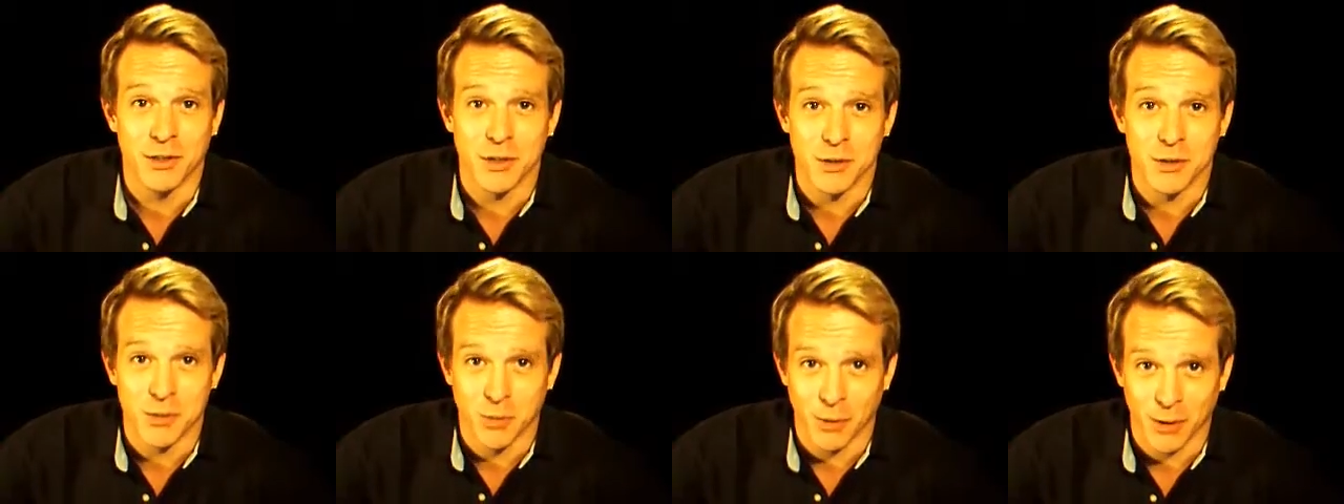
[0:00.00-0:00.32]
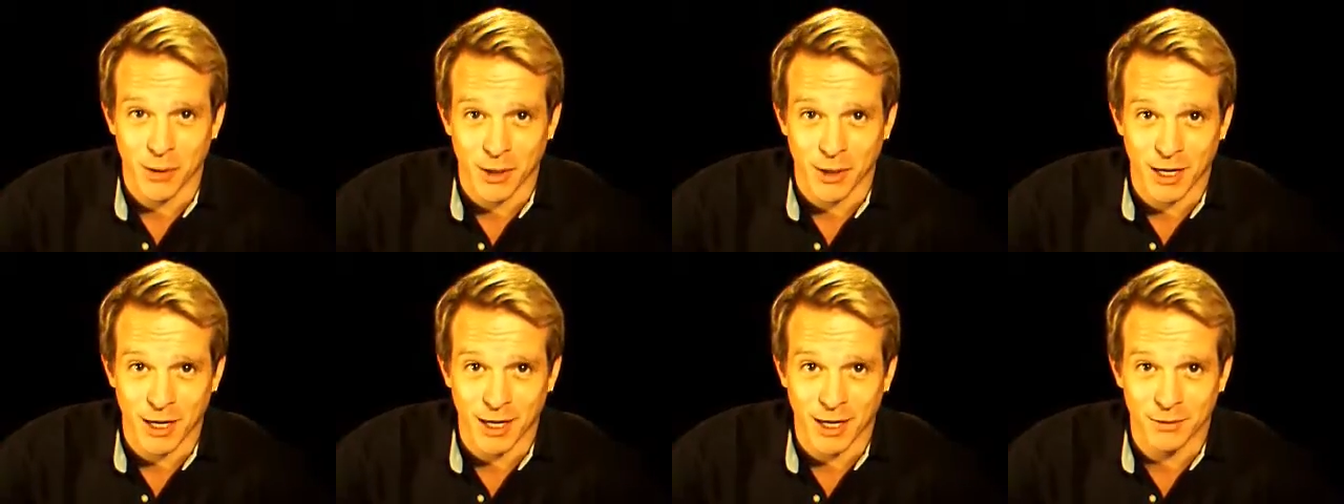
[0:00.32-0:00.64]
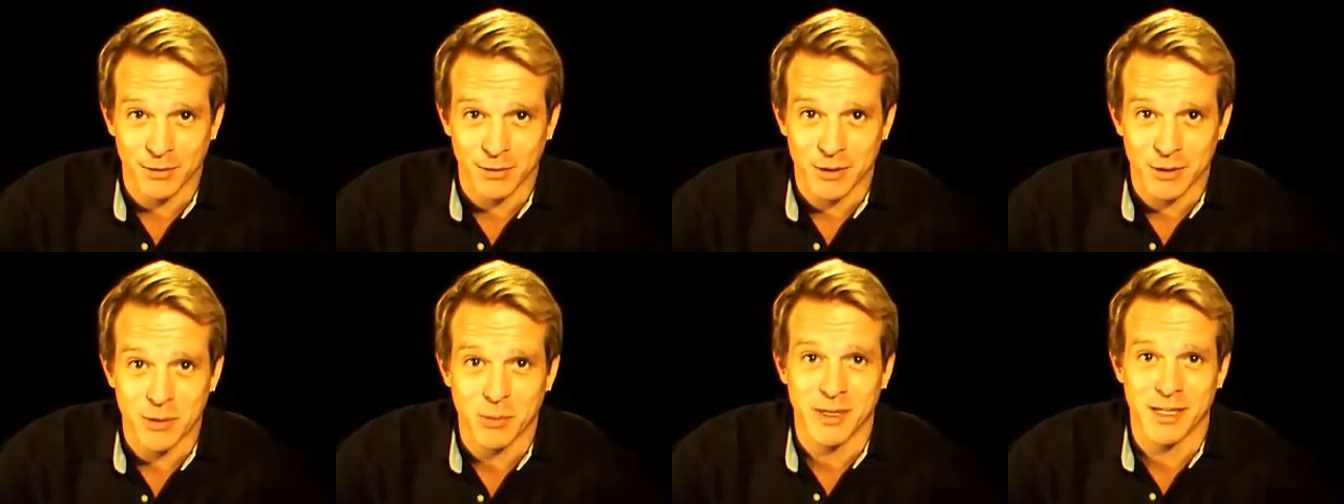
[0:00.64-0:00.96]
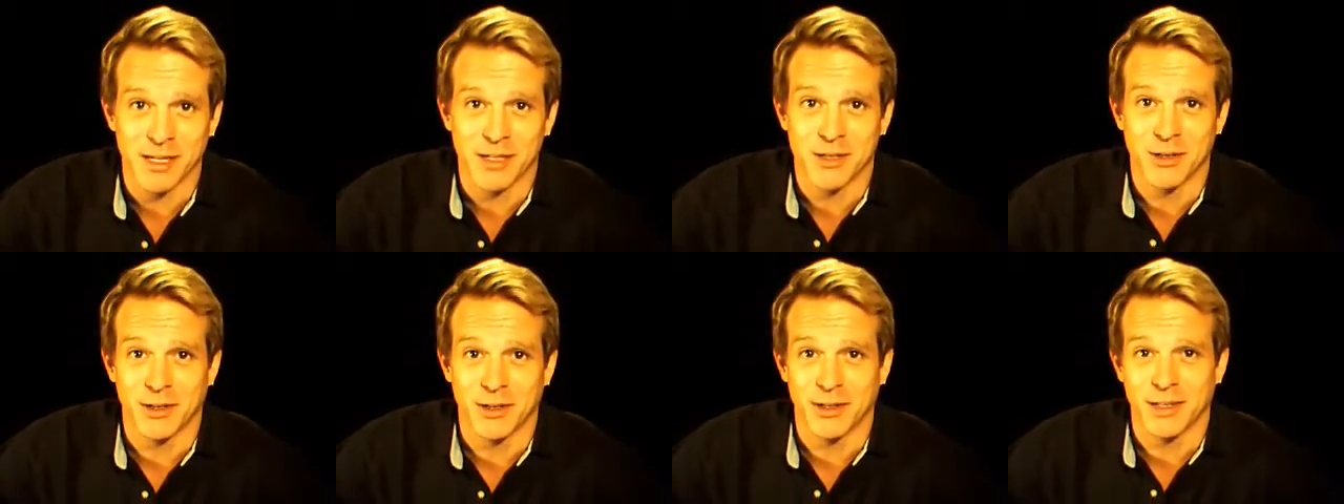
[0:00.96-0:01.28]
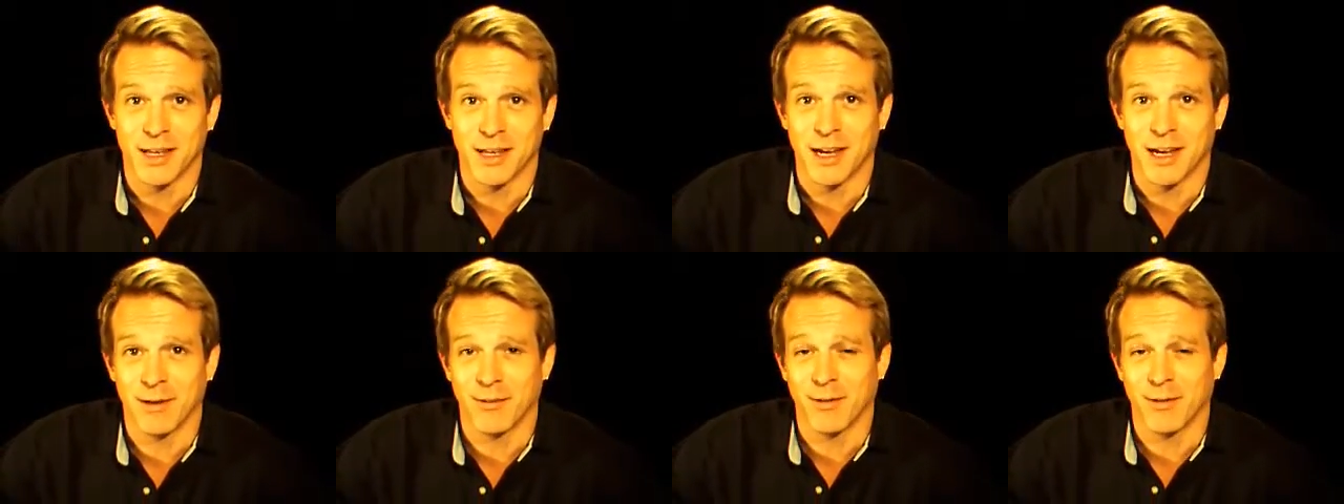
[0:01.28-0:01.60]
Just working out the tweaks
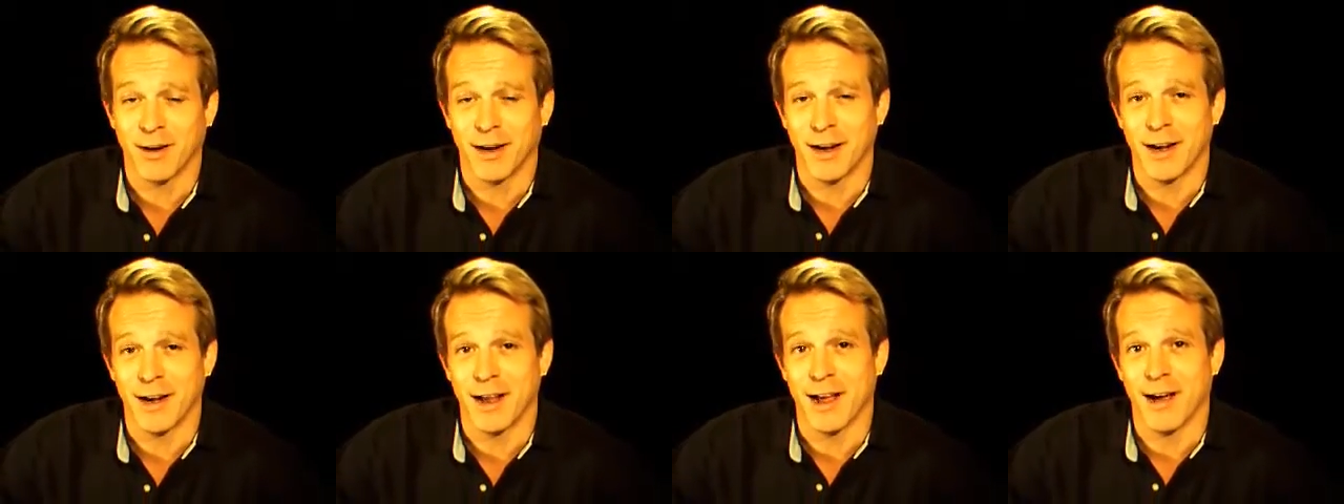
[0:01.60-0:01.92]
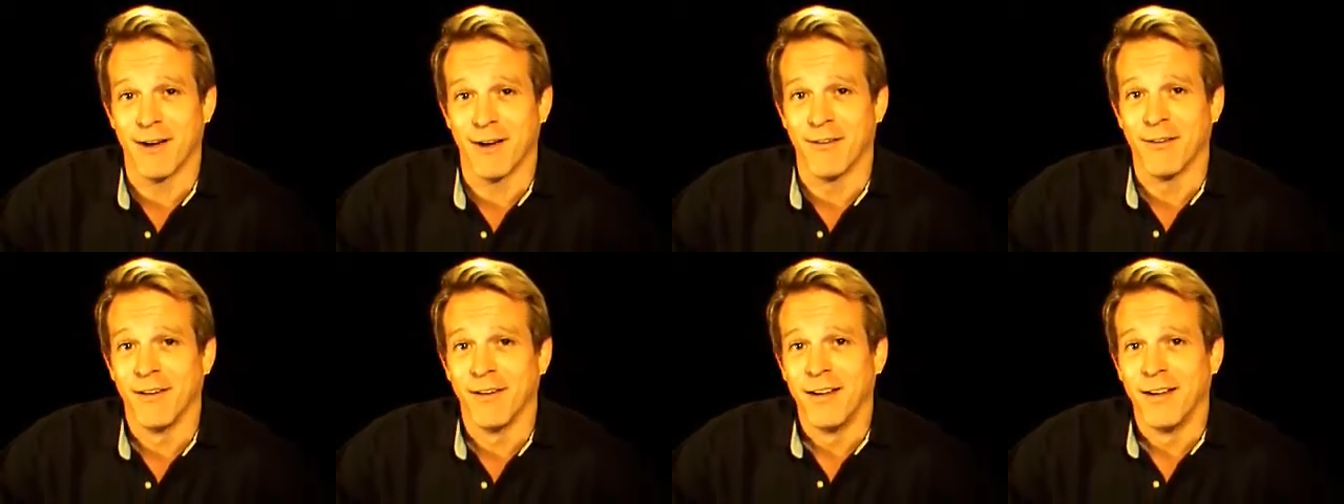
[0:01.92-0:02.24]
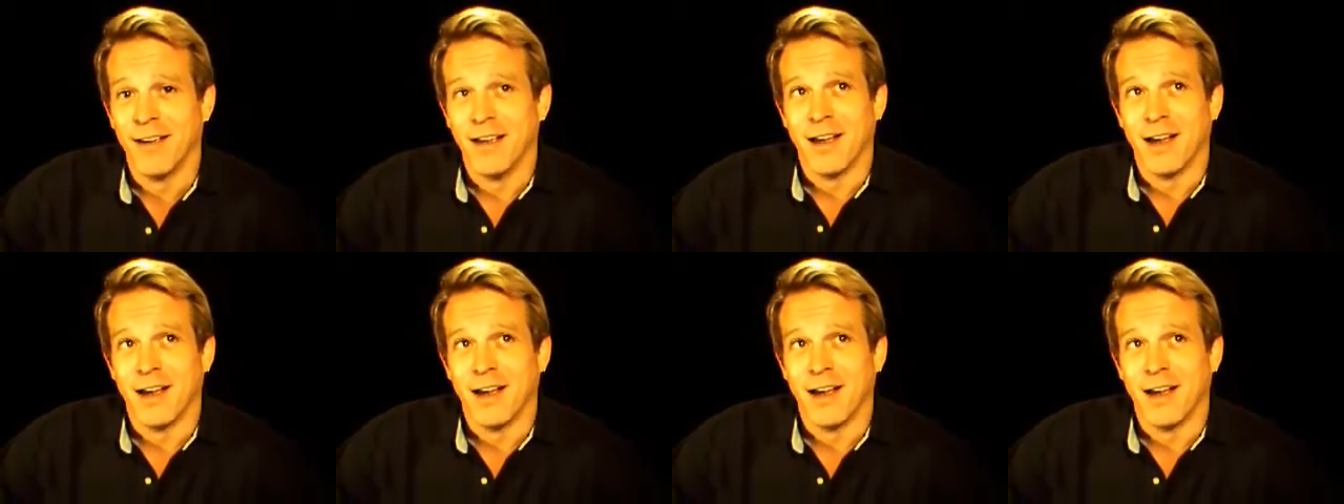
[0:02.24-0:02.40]
on that right now.